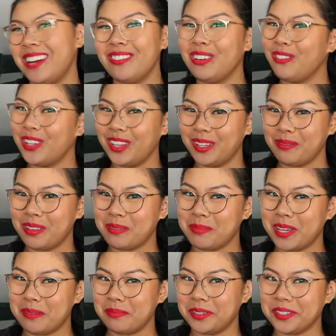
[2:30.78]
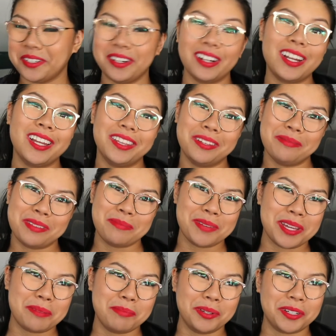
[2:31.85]
Everyone loves the Man Booker. I love the
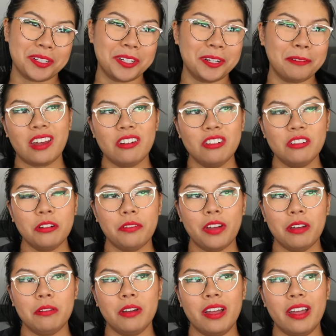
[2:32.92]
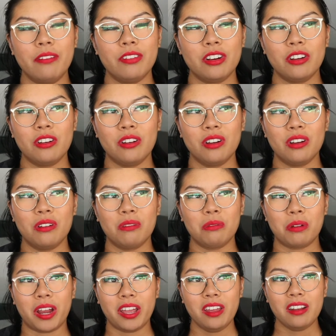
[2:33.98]
Man Booker. I don't know if I will ever
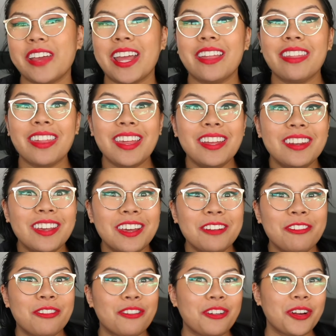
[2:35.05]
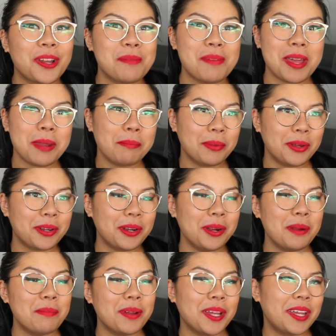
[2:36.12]
write fancy enough for the Man
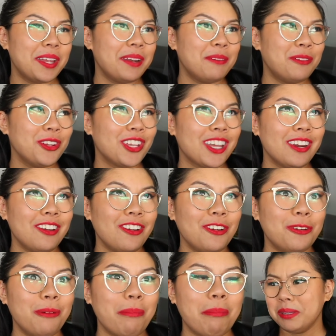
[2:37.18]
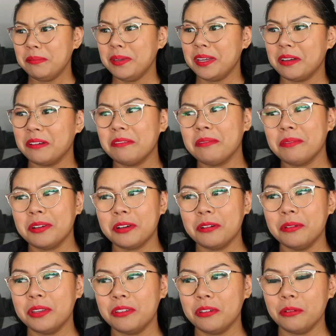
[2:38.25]
Booker, but one can hope. Maybe I'll go
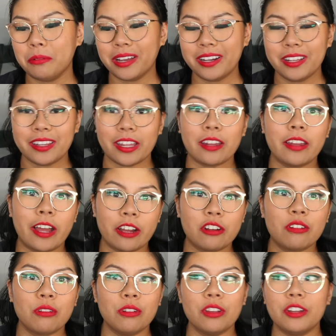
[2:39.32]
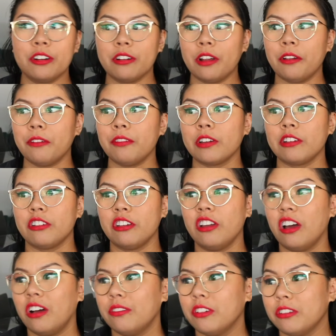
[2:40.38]
into writing like actual literary fiction
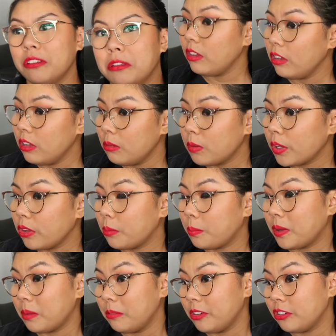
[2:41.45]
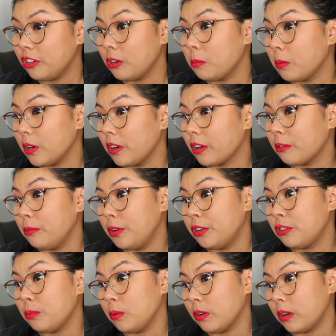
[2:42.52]
novels. Do you want to publish your work?
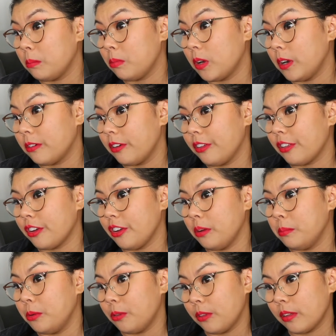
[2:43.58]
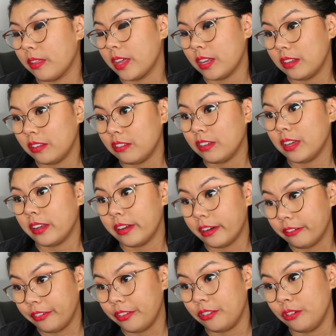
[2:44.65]
Which work in progress are you most excited to get
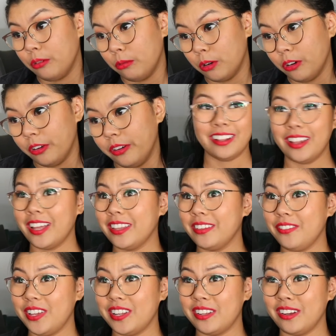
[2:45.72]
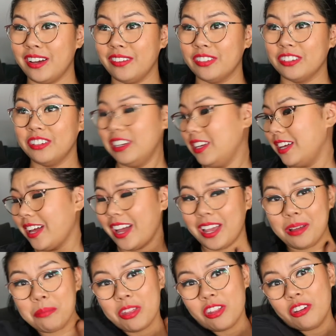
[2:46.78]
out into the world? The La Divina novel. I
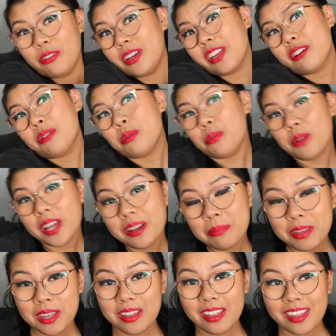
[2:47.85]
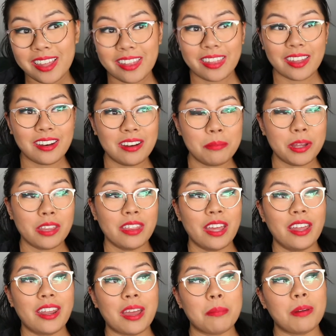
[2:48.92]
am so incredibly excited about
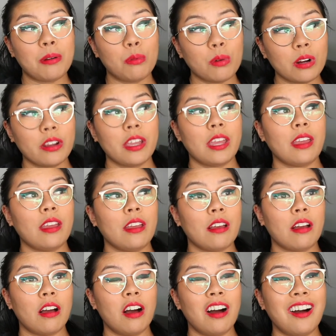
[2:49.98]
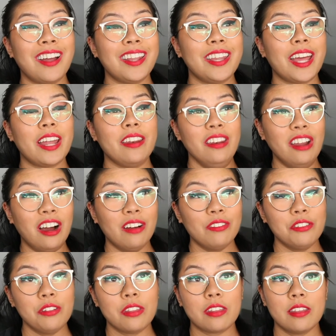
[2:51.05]
that. I've been working on that
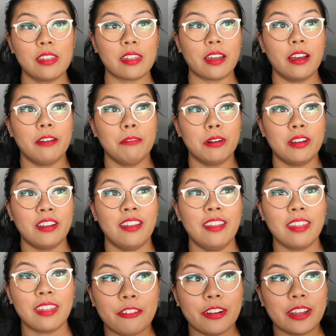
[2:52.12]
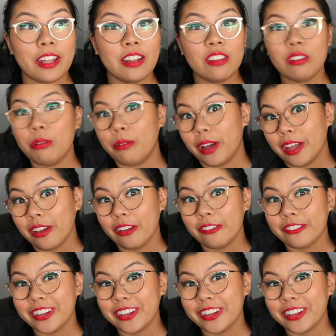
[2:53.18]
novel since I was freaking 12.